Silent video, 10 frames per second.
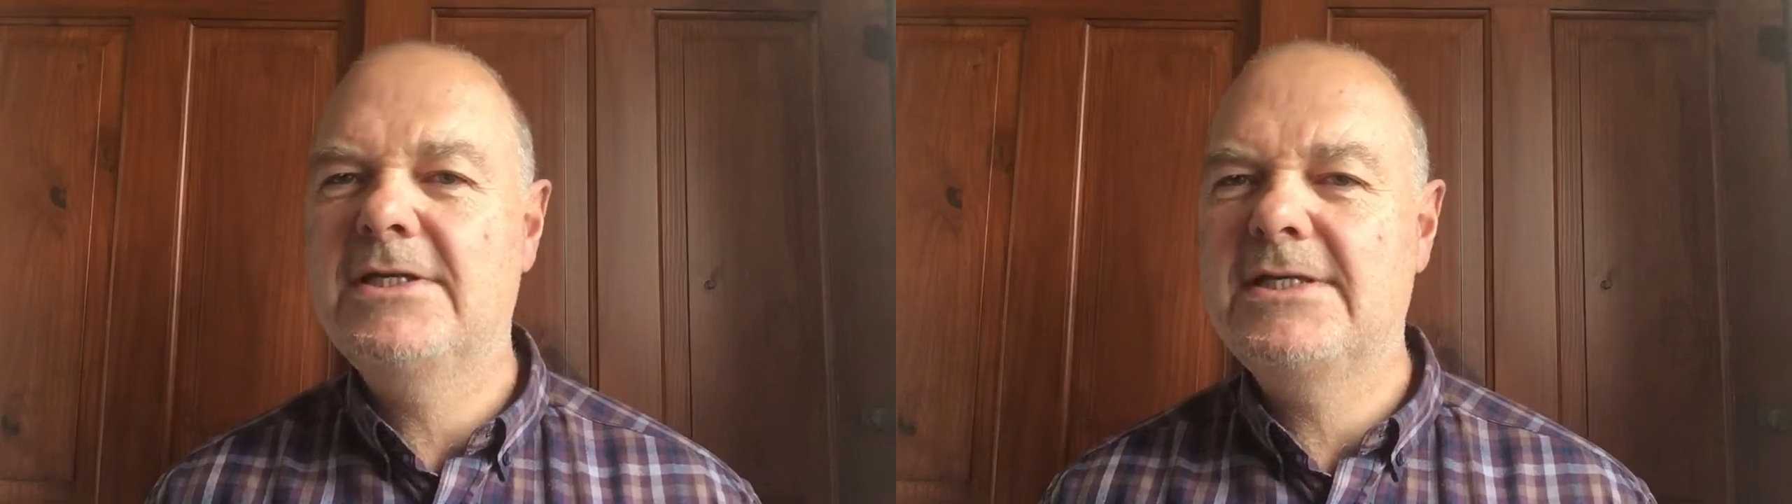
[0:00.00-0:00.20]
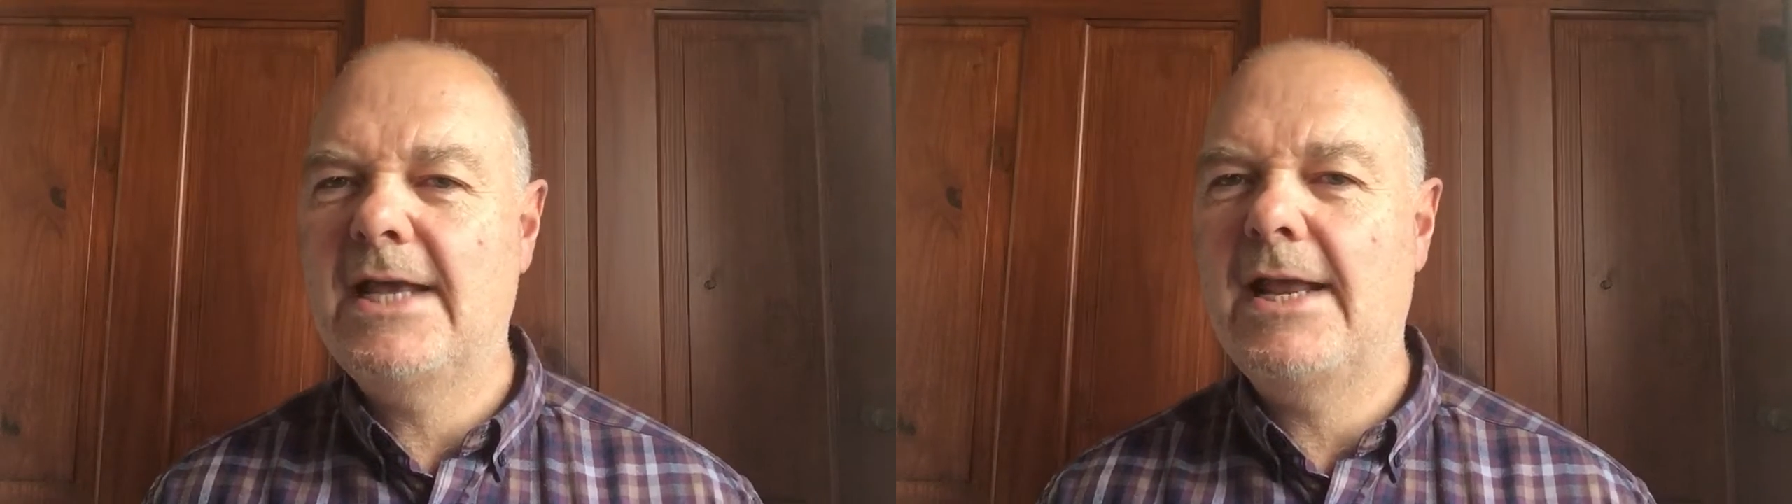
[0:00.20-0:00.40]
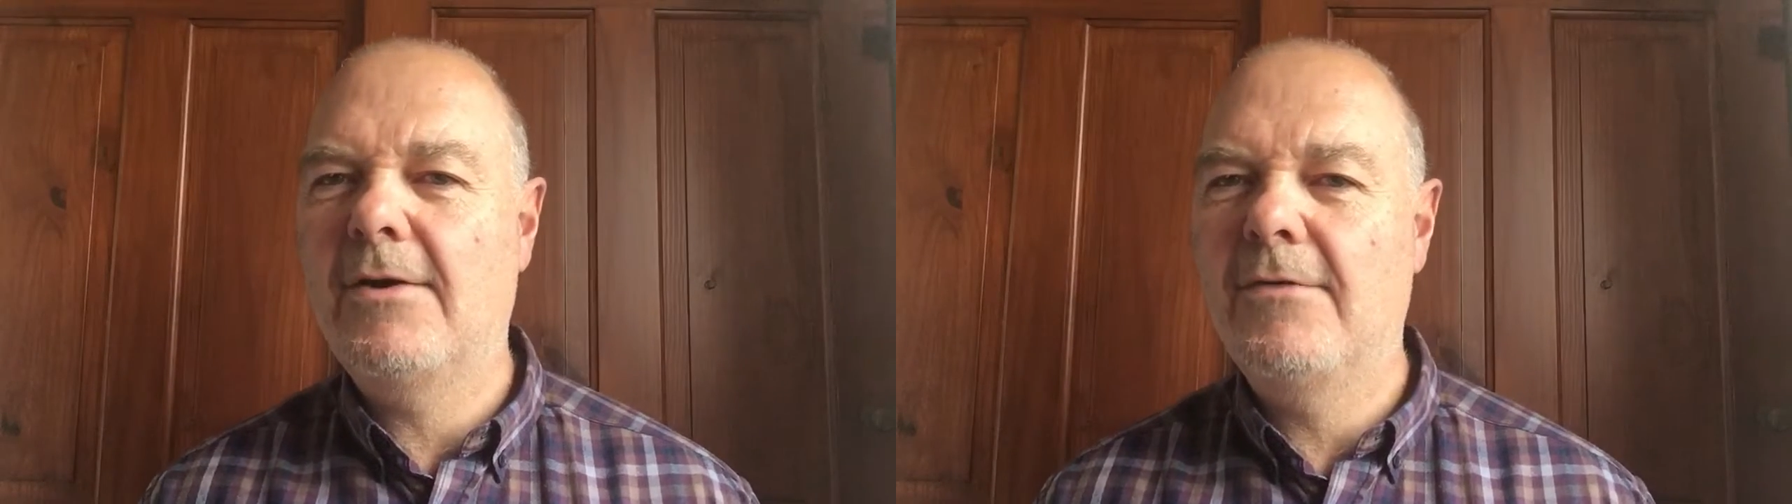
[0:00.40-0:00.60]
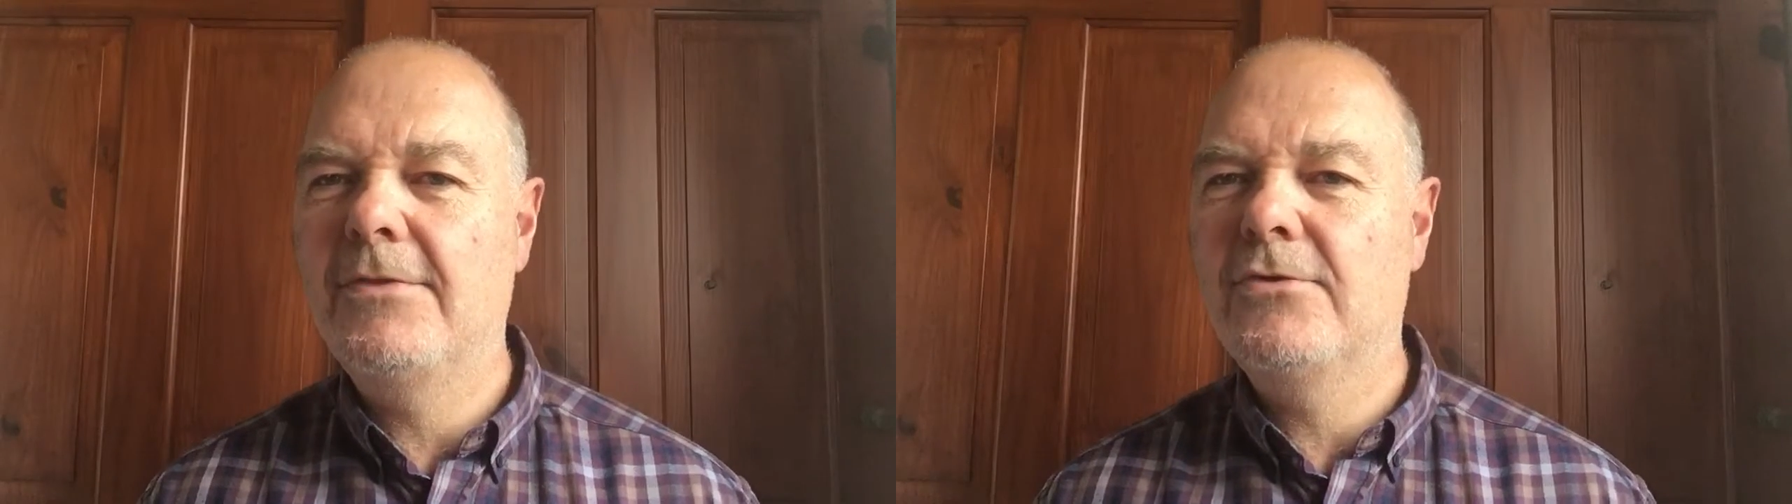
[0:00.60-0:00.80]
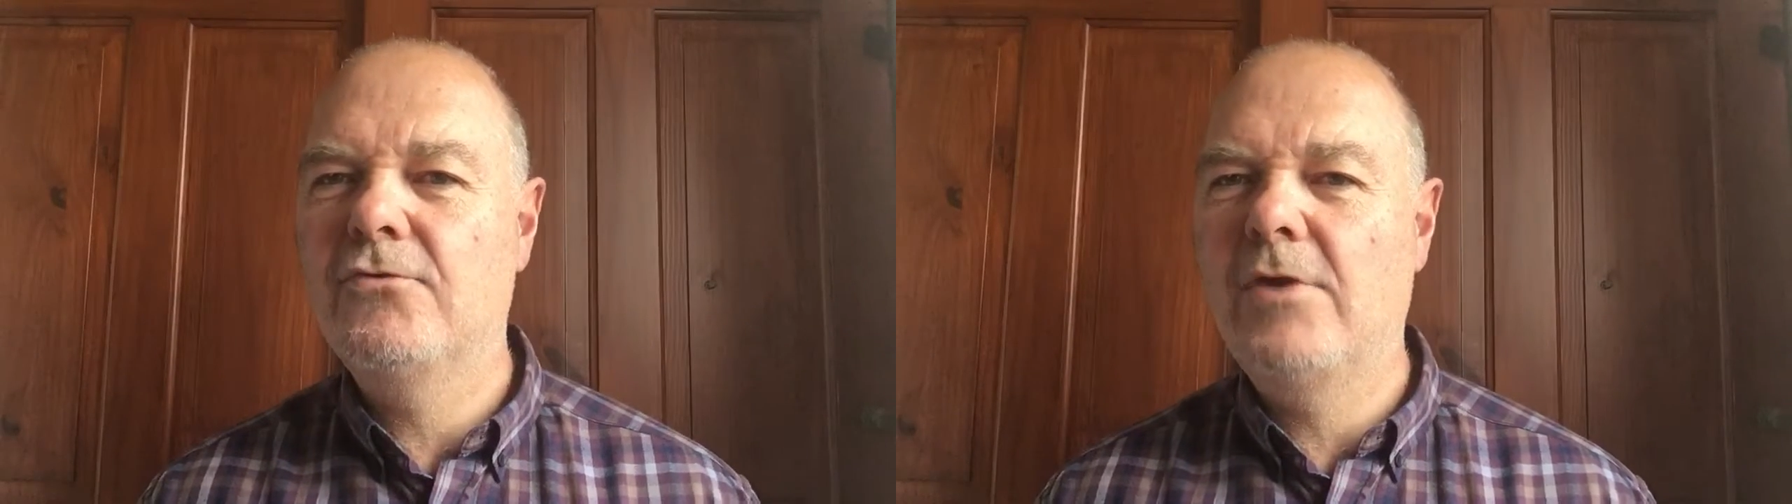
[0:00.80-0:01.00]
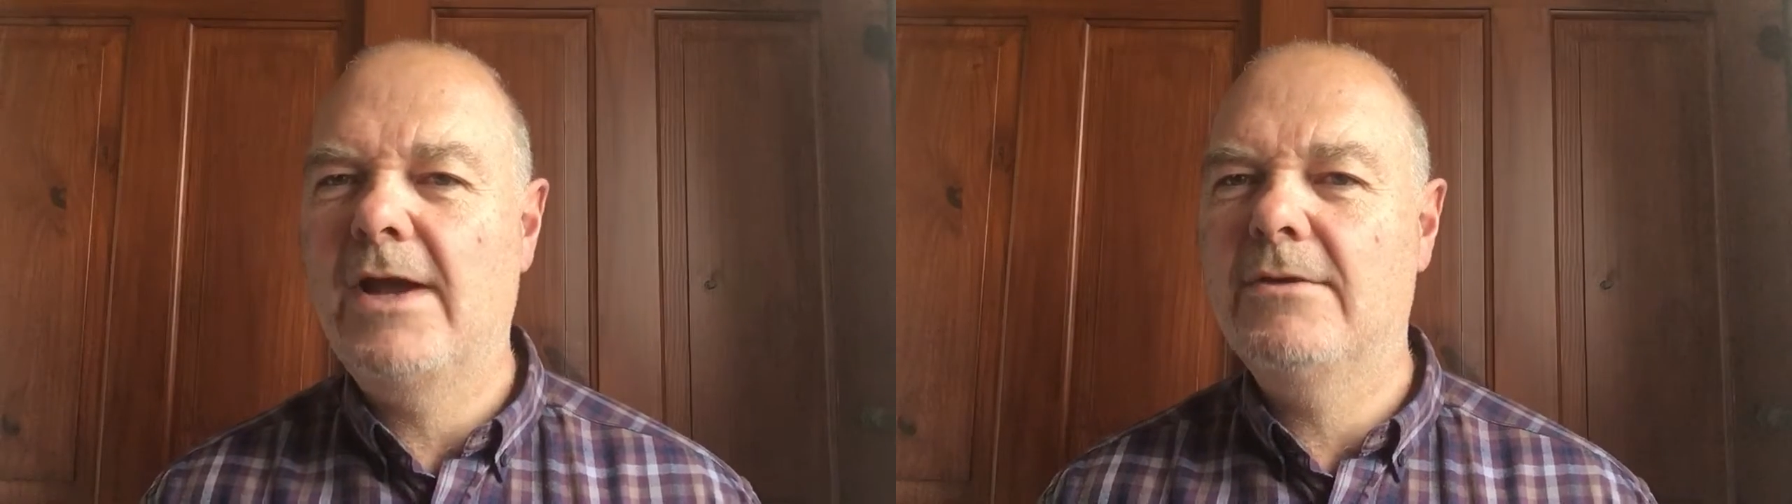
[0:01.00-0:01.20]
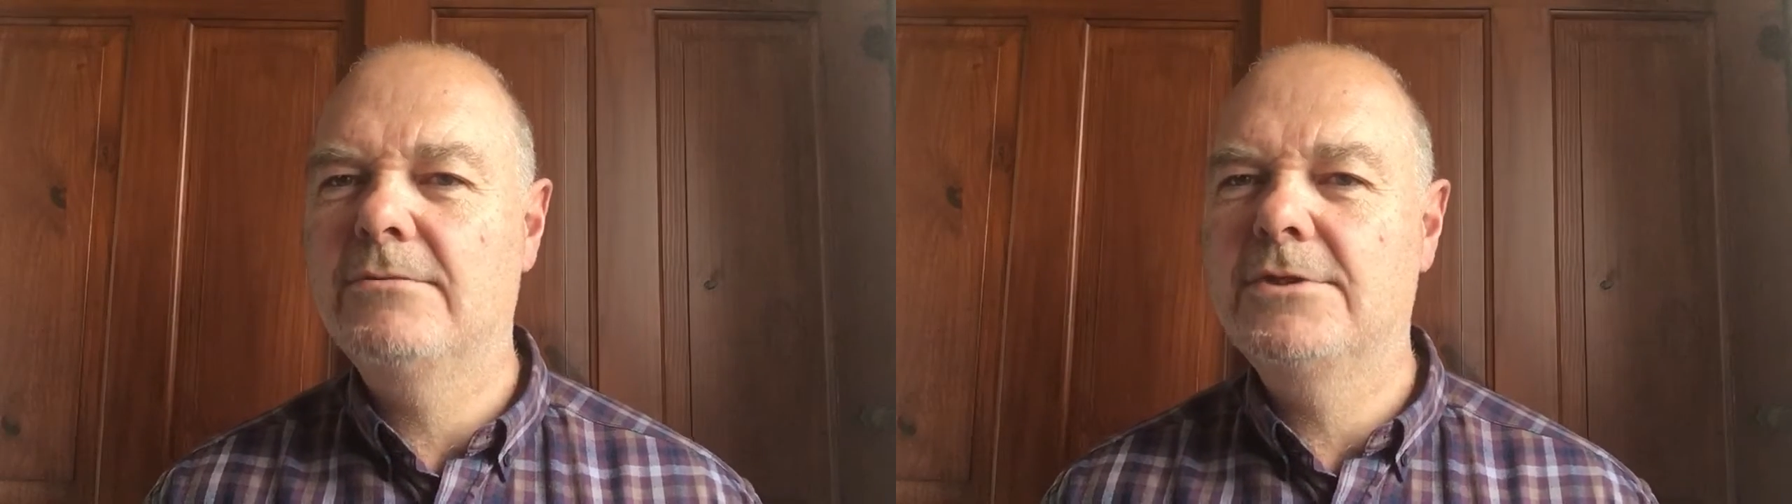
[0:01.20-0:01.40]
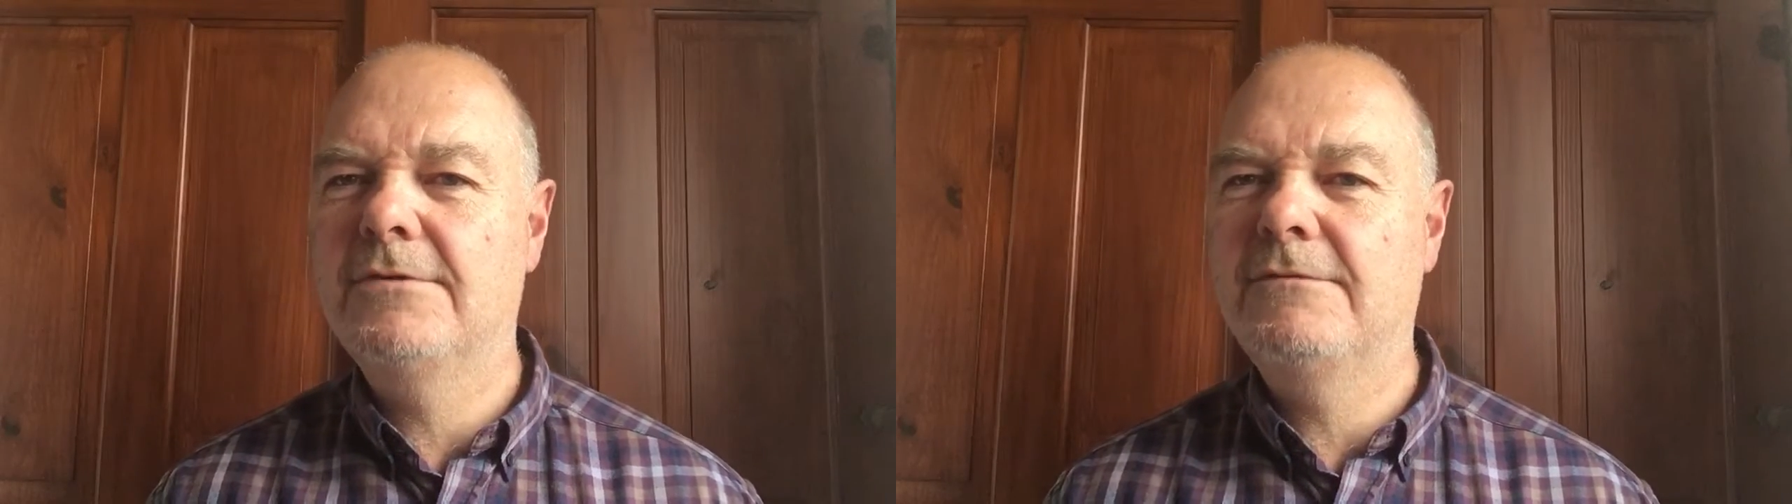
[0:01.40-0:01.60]
to sell it on the
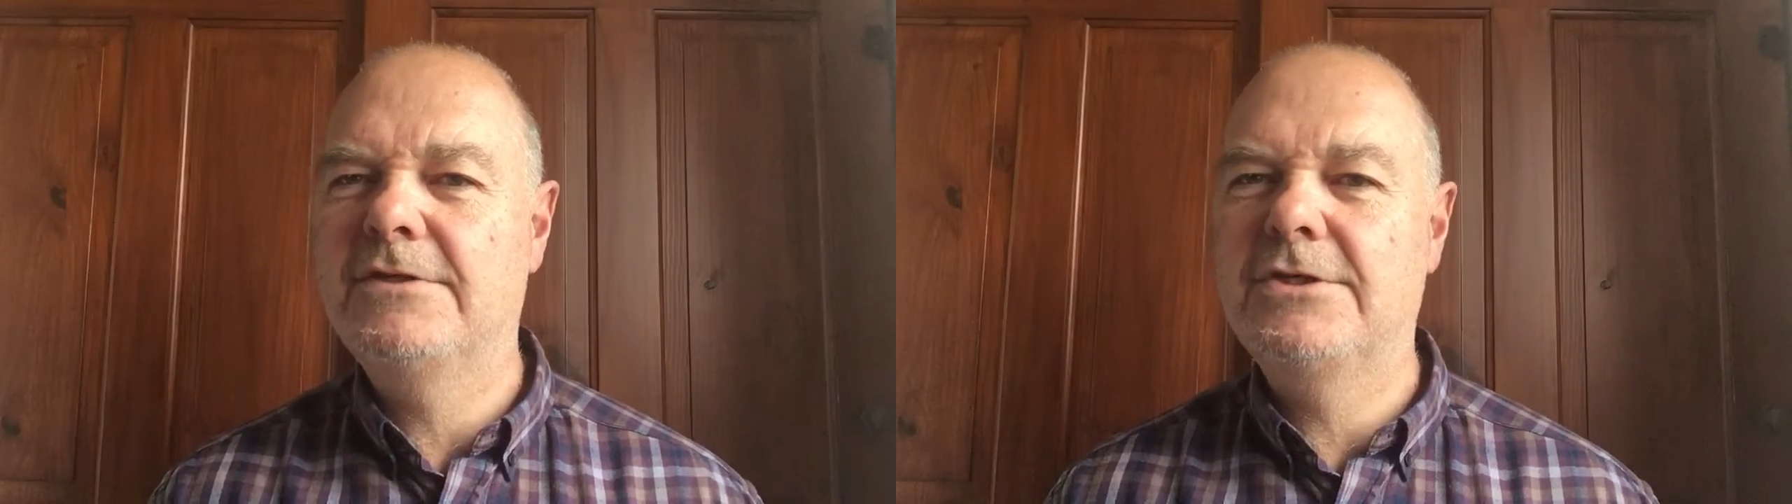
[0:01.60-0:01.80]
grounds of